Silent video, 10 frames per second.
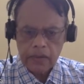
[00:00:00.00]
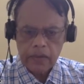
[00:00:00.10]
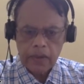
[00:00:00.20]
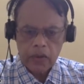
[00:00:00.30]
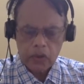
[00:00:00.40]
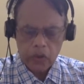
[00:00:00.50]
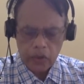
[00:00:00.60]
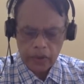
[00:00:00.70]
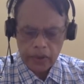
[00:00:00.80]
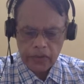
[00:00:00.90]
So
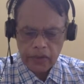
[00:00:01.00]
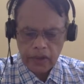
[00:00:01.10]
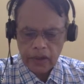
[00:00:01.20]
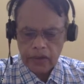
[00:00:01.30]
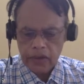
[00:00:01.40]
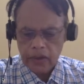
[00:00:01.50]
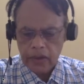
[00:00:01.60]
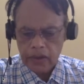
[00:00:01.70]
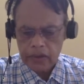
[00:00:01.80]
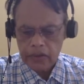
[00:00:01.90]
it is a
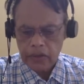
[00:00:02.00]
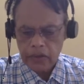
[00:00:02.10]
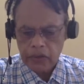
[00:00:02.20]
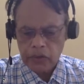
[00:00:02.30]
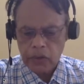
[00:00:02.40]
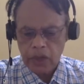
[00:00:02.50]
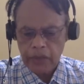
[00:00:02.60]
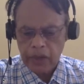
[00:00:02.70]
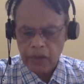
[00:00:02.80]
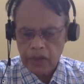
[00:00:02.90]
fistula
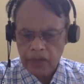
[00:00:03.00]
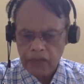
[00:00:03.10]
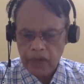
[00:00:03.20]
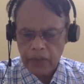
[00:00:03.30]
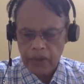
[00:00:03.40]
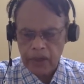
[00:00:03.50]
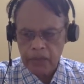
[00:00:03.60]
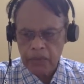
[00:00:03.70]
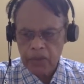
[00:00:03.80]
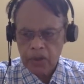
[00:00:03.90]
made on the left upper
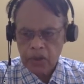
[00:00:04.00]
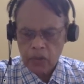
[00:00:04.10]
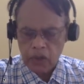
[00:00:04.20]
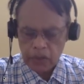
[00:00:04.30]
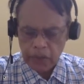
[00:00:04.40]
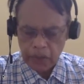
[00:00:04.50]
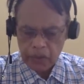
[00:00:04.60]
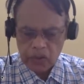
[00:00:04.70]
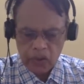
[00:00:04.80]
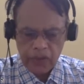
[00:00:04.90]
limb for the
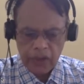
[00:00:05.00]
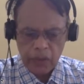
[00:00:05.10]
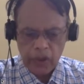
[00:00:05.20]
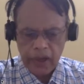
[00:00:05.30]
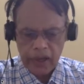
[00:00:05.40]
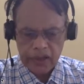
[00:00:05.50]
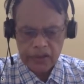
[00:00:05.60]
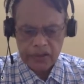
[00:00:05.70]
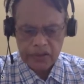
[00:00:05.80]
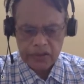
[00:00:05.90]
purpose of hemodialysis.